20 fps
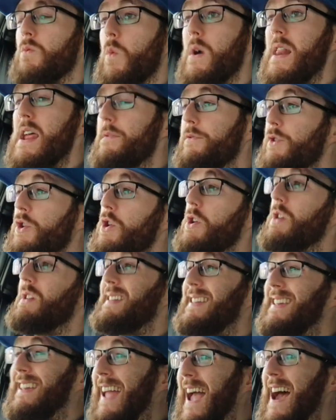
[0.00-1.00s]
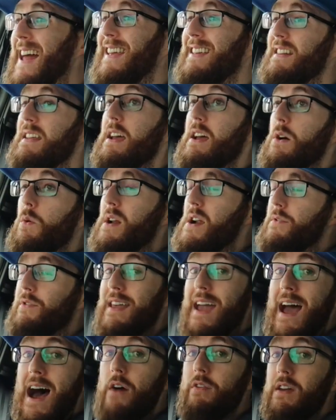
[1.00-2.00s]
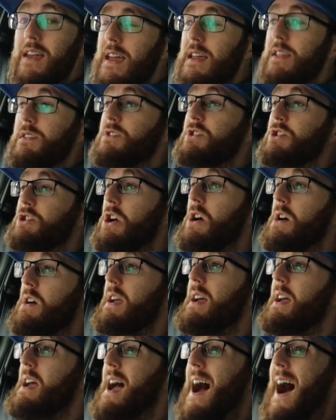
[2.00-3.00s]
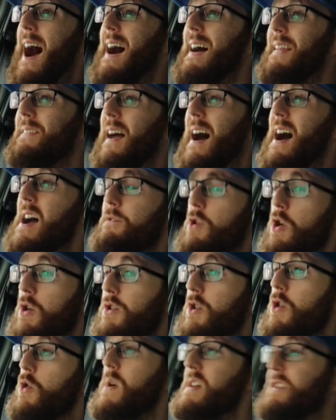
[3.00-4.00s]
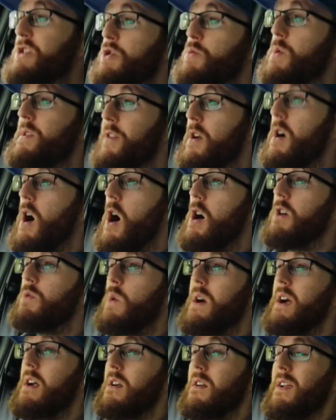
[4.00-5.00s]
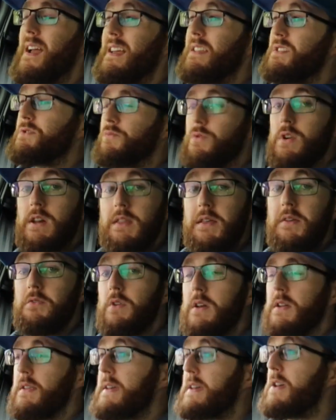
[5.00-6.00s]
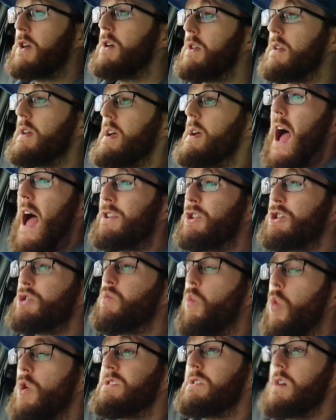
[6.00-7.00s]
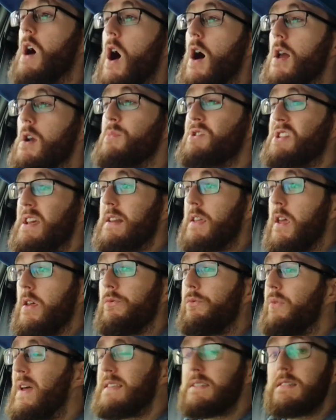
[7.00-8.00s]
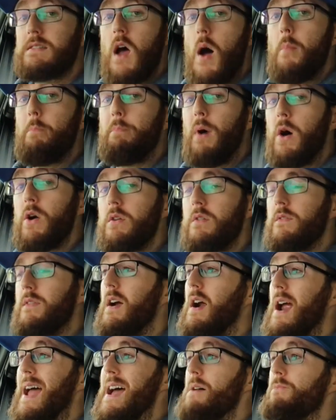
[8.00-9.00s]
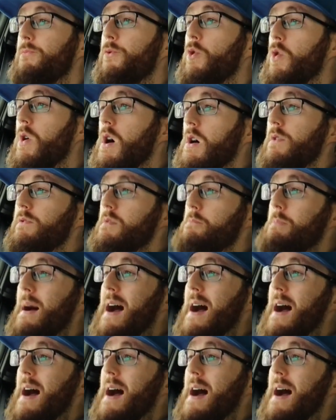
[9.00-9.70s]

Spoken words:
whenever you can get it, whenever they have it in stock. And I've got no issues with their hardware. It's really, really good. I just wasn't 100% convinced about their M400